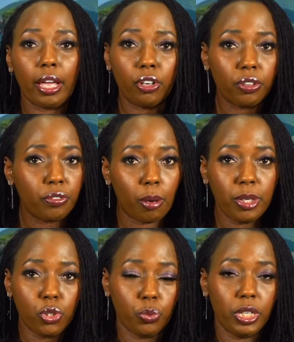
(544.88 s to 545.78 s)
I could have come
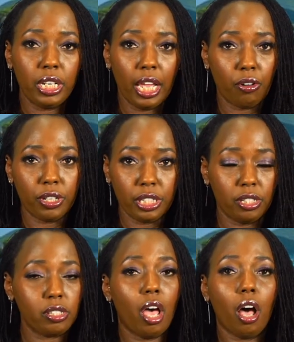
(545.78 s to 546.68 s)
into an
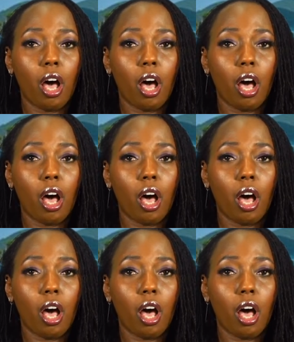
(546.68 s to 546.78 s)
inheritance.